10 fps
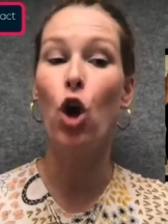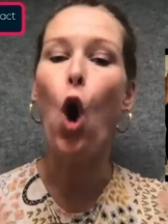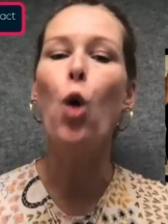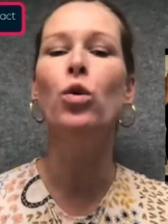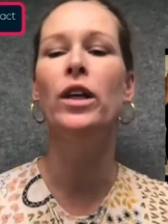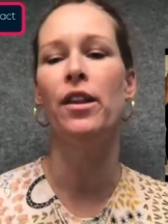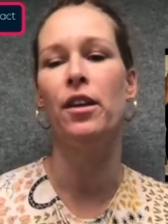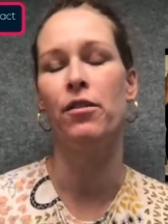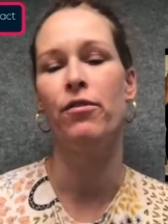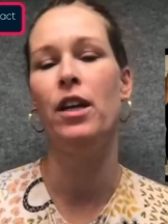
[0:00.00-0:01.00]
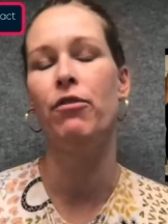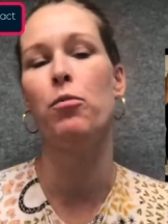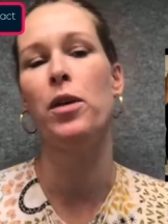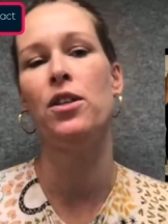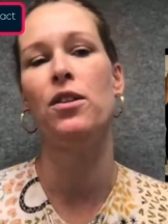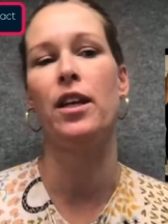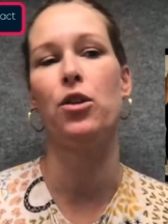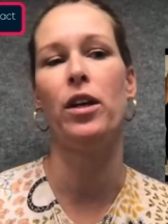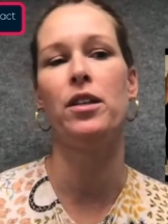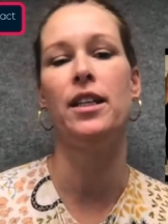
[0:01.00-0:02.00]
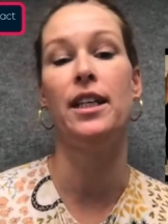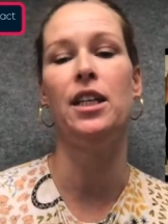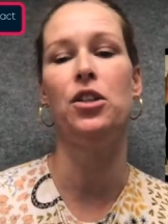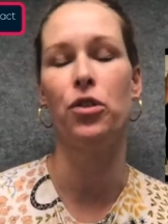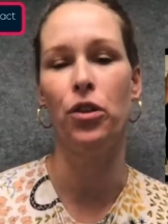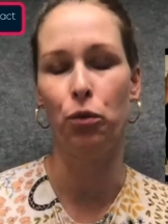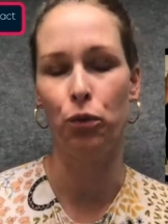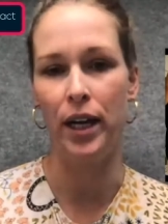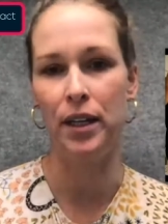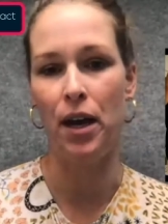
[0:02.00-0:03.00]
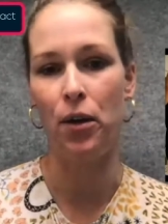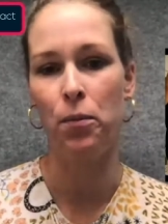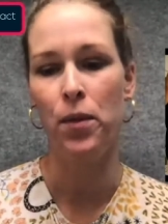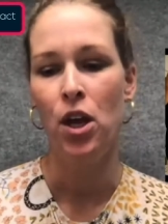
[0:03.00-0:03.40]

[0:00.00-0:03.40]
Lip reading: only the information that you actually need to know right now.